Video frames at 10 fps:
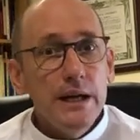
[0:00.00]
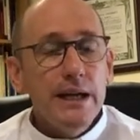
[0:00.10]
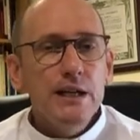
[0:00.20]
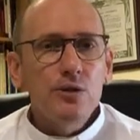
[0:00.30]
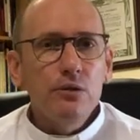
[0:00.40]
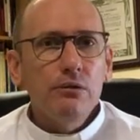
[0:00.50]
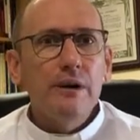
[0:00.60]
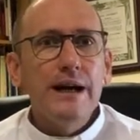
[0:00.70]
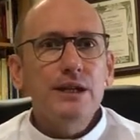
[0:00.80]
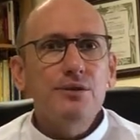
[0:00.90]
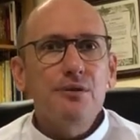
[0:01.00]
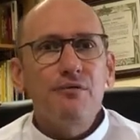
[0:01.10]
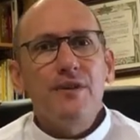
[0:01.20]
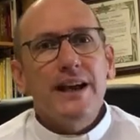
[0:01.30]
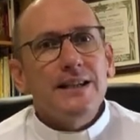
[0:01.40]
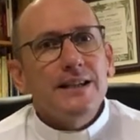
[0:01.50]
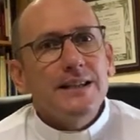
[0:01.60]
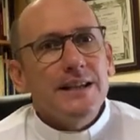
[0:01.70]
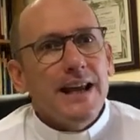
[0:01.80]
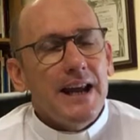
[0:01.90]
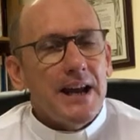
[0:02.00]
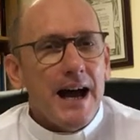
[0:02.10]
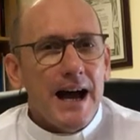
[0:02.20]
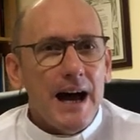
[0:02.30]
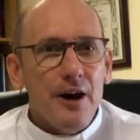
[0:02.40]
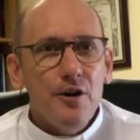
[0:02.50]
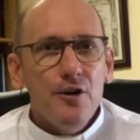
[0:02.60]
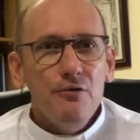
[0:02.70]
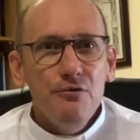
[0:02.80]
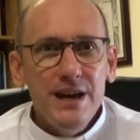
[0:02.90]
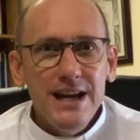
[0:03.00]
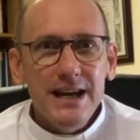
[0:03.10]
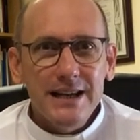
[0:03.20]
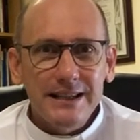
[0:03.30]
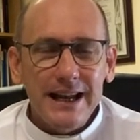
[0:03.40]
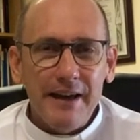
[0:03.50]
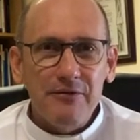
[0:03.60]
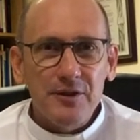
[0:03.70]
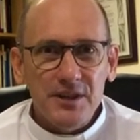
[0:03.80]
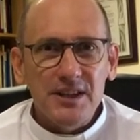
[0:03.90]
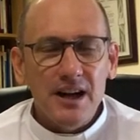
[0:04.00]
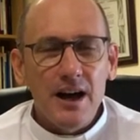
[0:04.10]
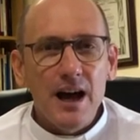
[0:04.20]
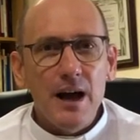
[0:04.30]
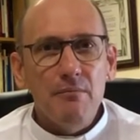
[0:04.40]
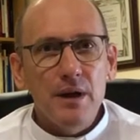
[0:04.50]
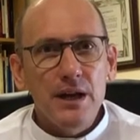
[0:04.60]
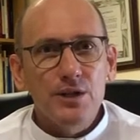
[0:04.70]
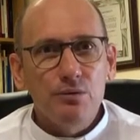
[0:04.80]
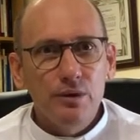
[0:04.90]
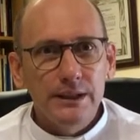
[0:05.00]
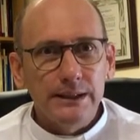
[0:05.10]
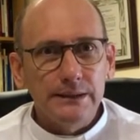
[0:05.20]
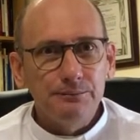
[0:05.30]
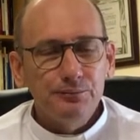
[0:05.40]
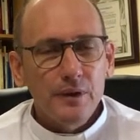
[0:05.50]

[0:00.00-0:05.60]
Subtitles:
is always reflected in our readings at this time as well.